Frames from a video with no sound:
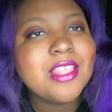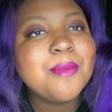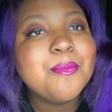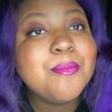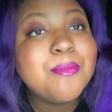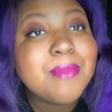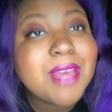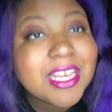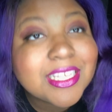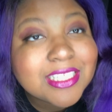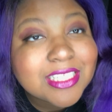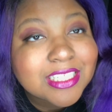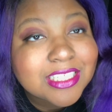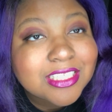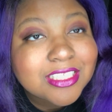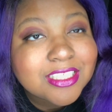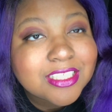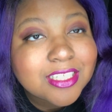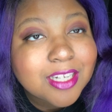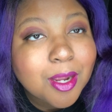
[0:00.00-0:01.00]

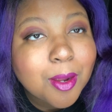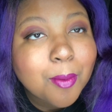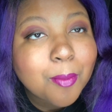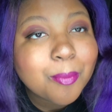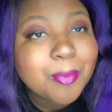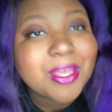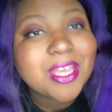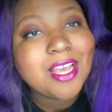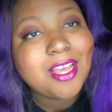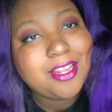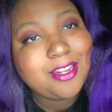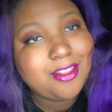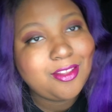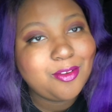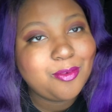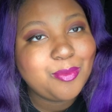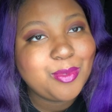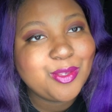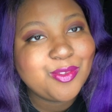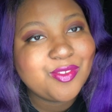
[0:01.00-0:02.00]
message behind
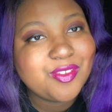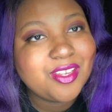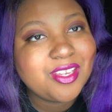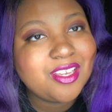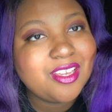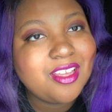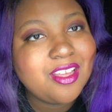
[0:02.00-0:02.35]
their music.